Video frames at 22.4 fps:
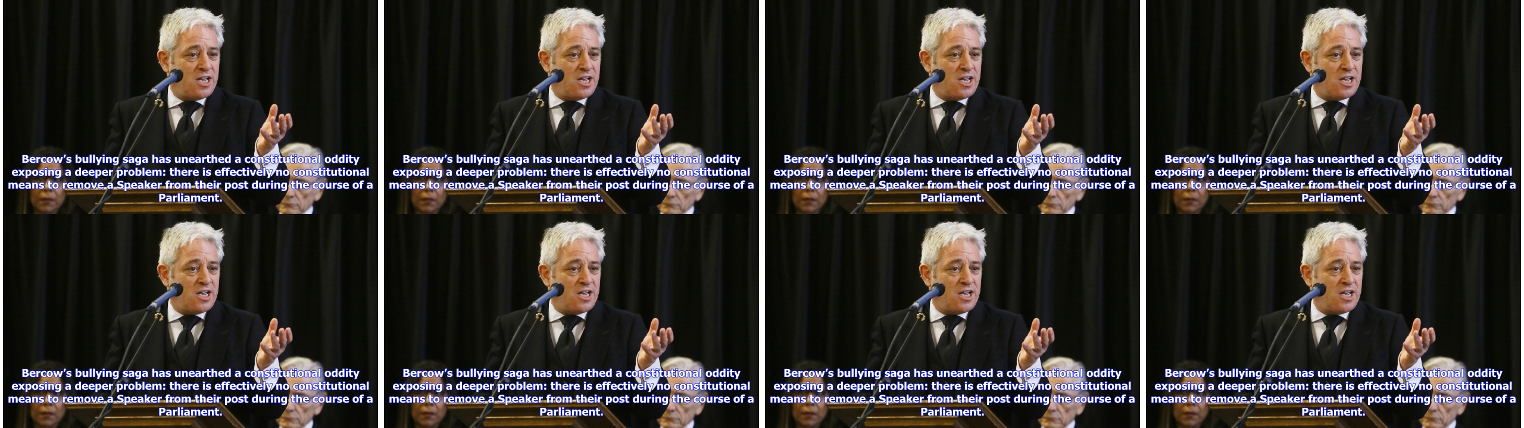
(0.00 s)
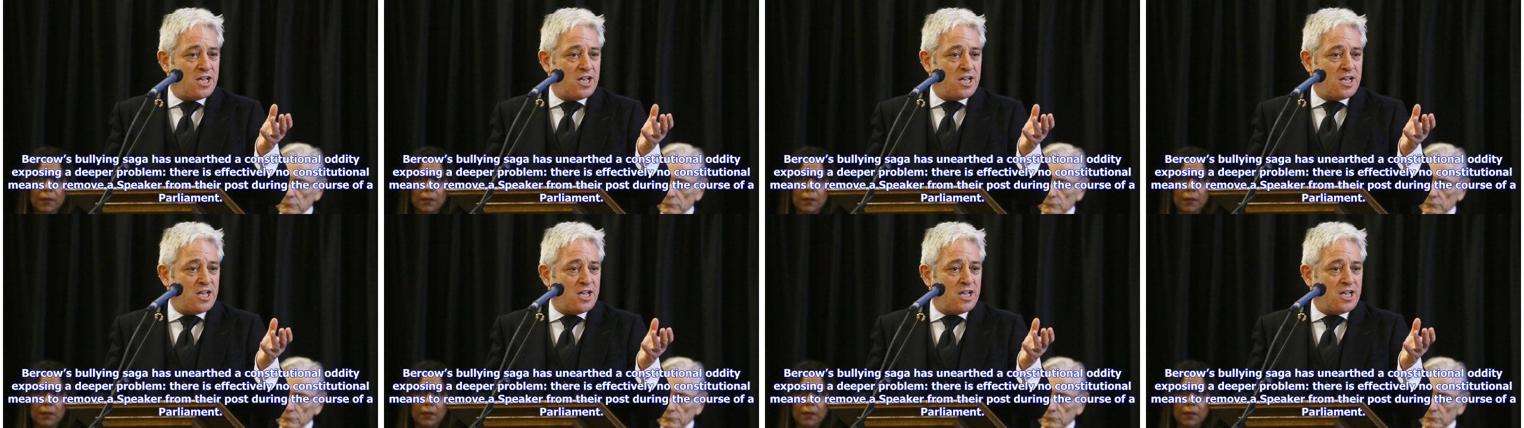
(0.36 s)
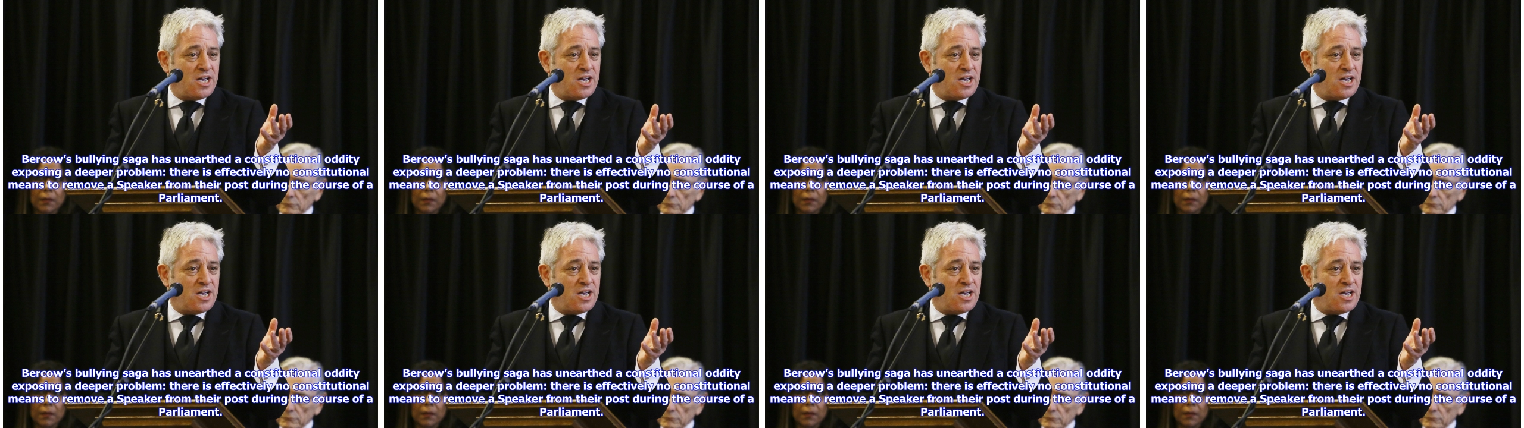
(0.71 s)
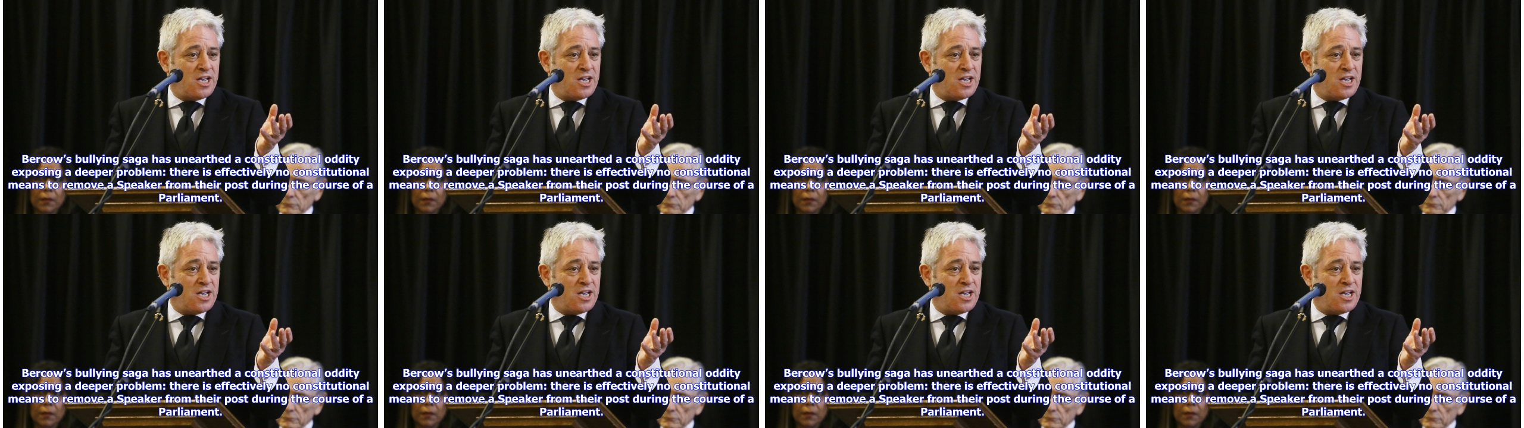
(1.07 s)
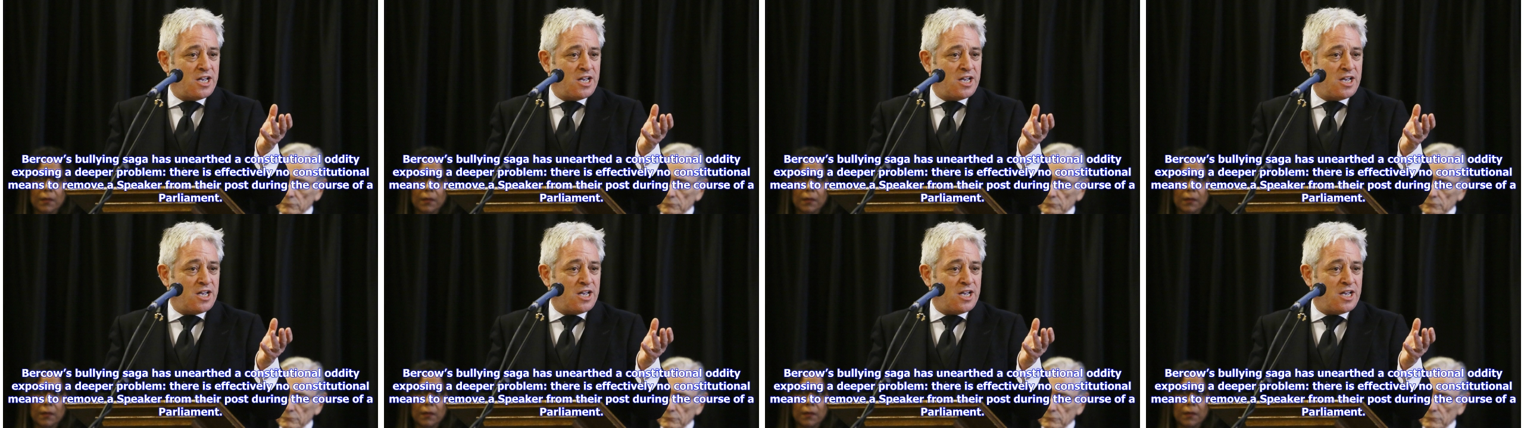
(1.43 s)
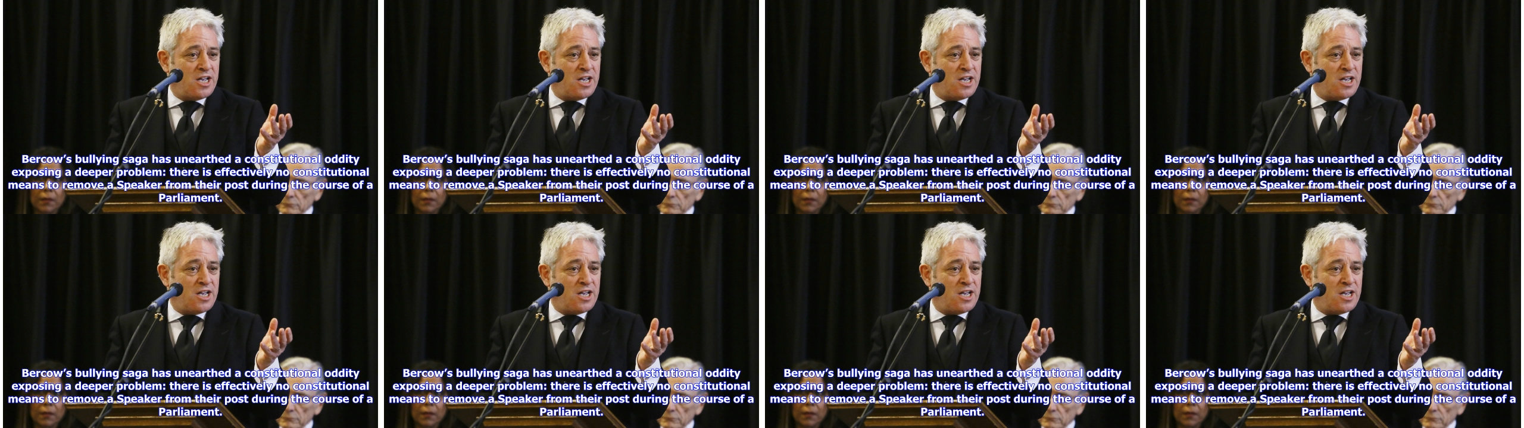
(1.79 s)

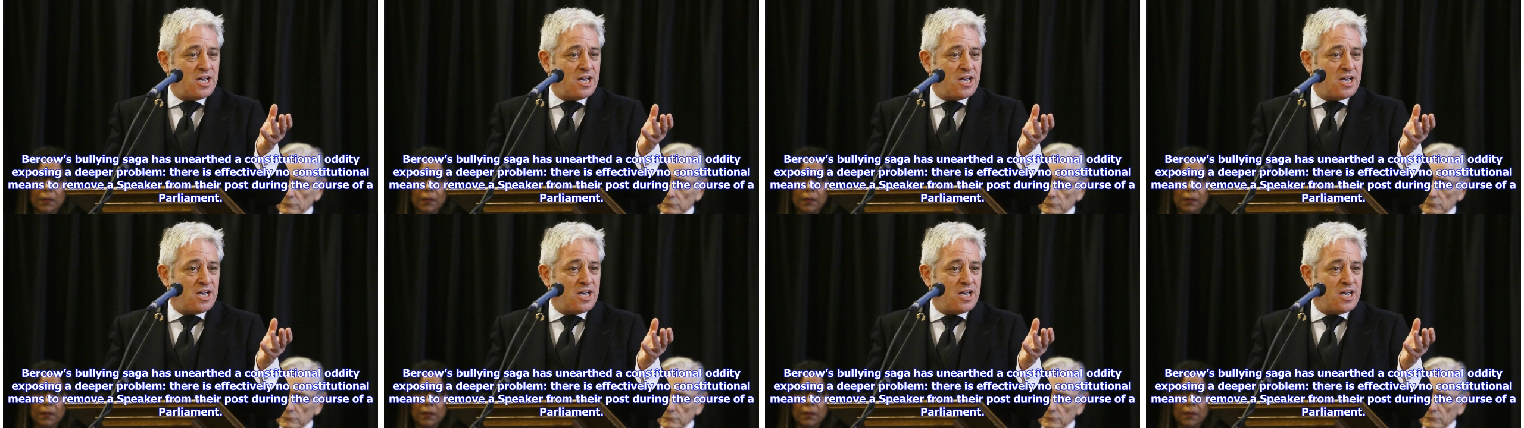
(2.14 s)
[no speech]